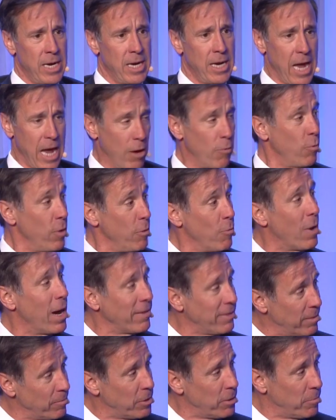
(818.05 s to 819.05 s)
And we
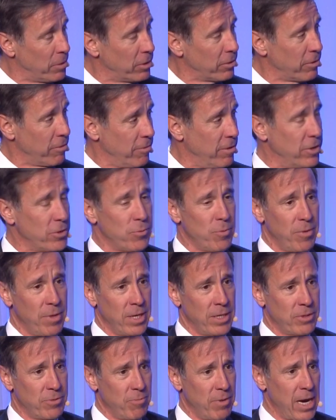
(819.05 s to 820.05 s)
want them to build careers with
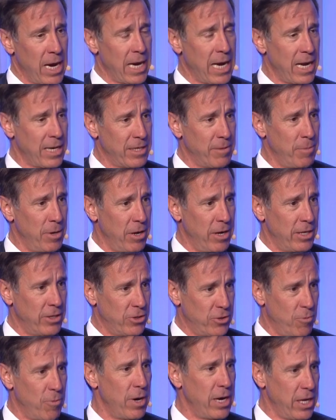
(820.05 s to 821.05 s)
us. When I got to Marriott
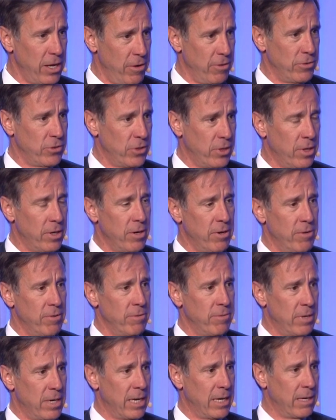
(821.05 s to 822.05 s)
20 years ago,
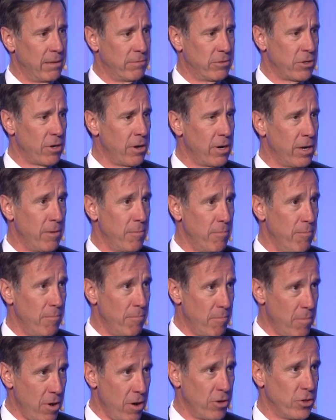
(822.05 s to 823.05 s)
I started
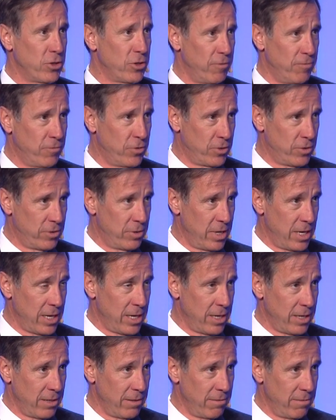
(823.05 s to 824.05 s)
in March of
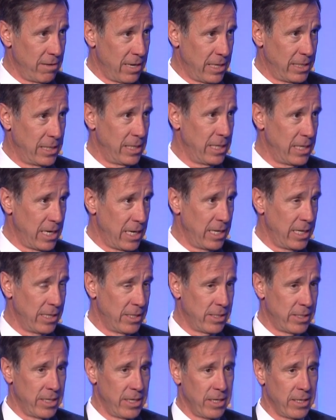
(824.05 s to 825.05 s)

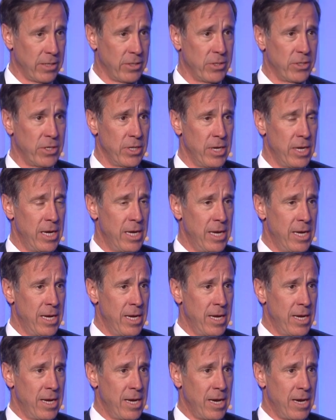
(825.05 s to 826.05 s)
1996.
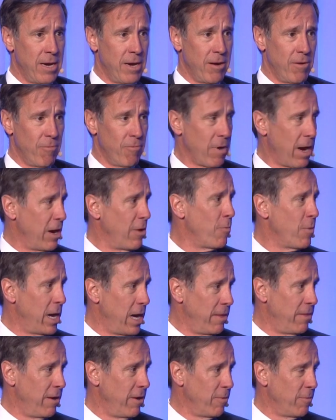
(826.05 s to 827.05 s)
Right
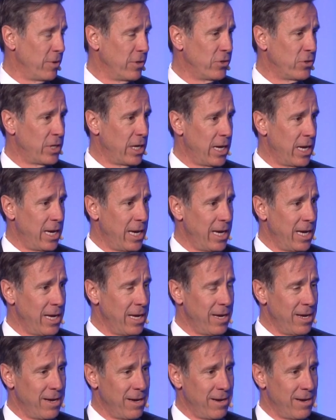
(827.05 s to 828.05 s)
away, there was a